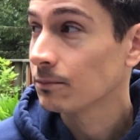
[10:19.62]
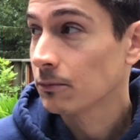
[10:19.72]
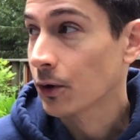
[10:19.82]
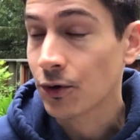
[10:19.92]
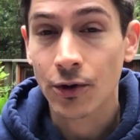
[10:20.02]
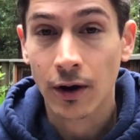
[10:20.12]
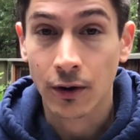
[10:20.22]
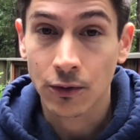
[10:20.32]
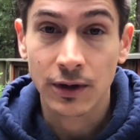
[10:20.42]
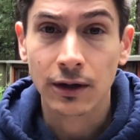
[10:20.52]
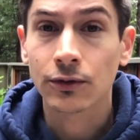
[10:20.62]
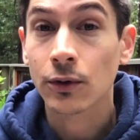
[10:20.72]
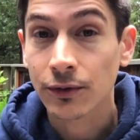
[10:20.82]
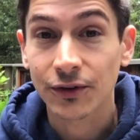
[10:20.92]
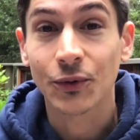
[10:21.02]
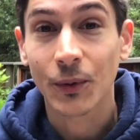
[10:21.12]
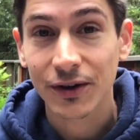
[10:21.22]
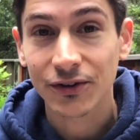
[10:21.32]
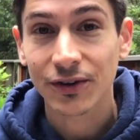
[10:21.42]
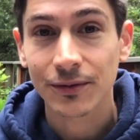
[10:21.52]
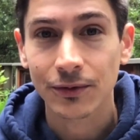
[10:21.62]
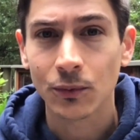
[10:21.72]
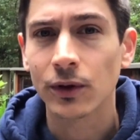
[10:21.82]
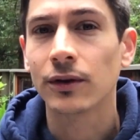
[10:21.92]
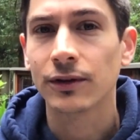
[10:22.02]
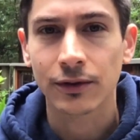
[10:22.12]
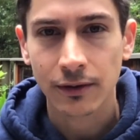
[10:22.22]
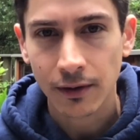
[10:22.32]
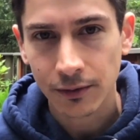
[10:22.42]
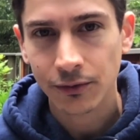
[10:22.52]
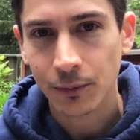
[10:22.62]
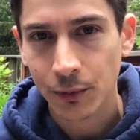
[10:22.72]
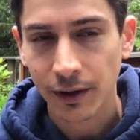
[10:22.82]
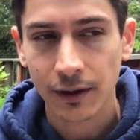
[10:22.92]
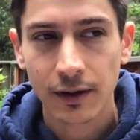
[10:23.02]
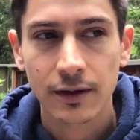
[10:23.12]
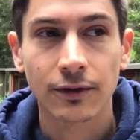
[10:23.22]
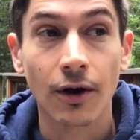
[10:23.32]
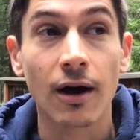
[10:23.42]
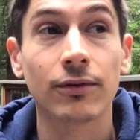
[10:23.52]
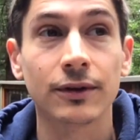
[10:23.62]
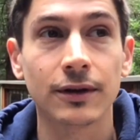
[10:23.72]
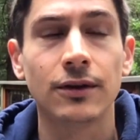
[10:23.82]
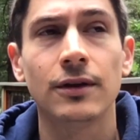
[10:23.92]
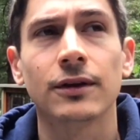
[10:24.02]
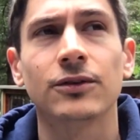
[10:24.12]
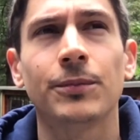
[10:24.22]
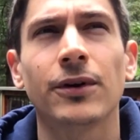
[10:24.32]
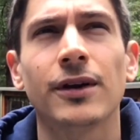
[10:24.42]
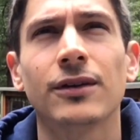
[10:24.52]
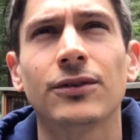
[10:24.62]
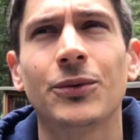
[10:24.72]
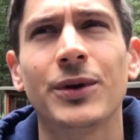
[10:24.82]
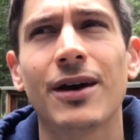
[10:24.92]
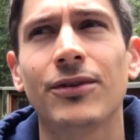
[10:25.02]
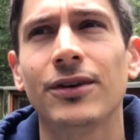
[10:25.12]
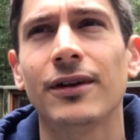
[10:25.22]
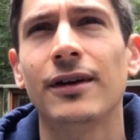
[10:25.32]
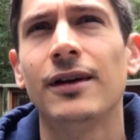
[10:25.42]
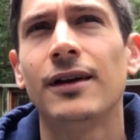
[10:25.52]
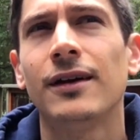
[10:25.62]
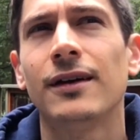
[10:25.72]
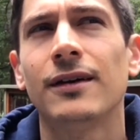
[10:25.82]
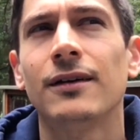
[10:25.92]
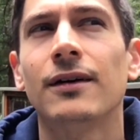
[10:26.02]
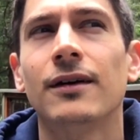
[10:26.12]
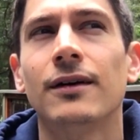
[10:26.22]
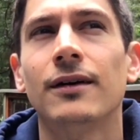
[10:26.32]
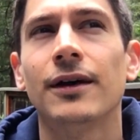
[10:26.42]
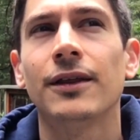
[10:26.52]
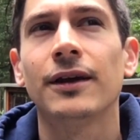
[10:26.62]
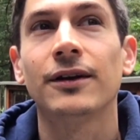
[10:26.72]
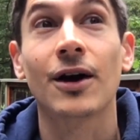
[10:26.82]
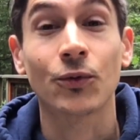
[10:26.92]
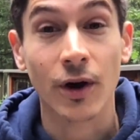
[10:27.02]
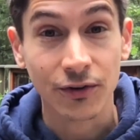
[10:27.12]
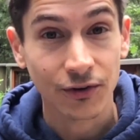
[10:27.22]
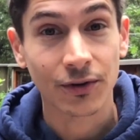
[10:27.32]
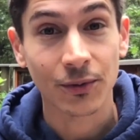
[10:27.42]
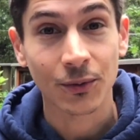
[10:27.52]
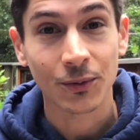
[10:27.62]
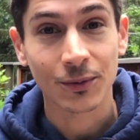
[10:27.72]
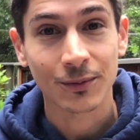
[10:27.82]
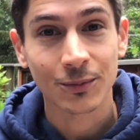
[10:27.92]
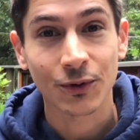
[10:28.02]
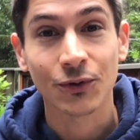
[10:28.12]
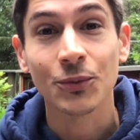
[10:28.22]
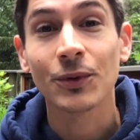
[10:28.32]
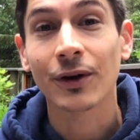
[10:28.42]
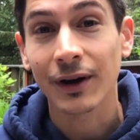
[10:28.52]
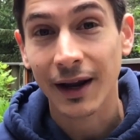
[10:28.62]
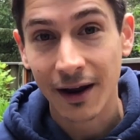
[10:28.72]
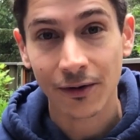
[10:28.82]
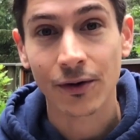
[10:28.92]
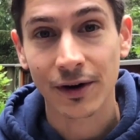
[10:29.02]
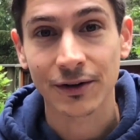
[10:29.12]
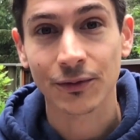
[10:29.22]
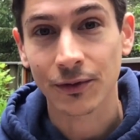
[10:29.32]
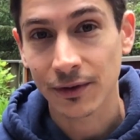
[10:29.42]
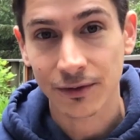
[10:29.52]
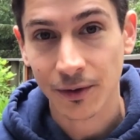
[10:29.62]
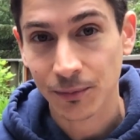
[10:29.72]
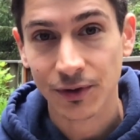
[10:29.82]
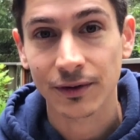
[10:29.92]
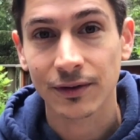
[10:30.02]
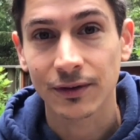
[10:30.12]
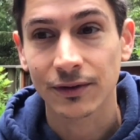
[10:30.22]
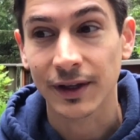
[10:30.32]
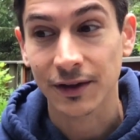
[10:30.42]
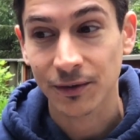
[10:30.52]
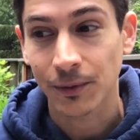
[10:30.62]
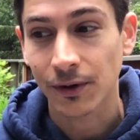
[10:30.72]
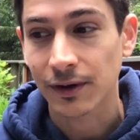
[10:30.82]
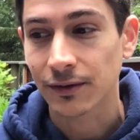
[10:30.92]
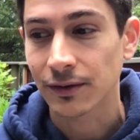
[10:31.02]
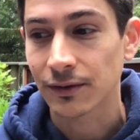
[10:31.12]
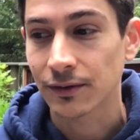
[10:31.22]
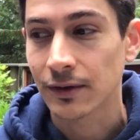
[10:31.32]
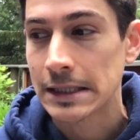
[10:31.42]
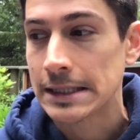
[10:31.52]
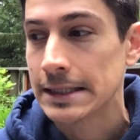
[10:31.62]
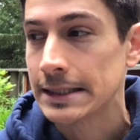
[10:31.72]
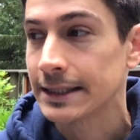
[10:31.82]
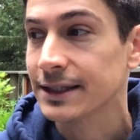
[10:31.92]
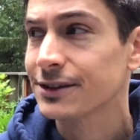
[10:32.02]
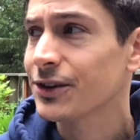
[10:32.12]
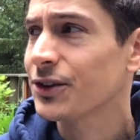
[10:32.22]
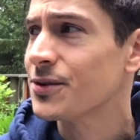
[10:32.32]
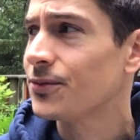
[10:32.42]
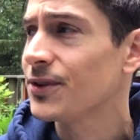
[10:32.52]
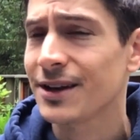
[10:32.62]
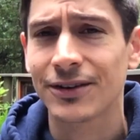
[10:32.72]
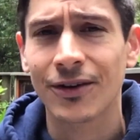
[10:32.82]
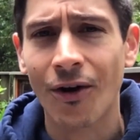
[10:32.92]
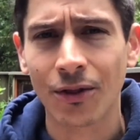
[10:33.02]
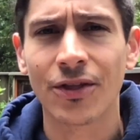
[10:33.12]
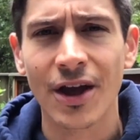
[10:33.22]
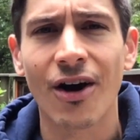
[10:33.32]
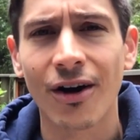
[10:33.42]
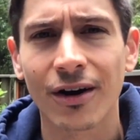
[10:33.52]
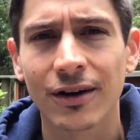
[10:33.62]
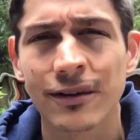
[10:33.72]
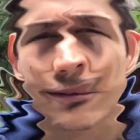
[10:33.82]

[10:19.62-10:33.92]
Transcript: our unique soul situation, if you will, is going to also bring novelty to the experience. So we have to I think, not rush to presume that our categories for these substances and experiences necessarily fit all that they are.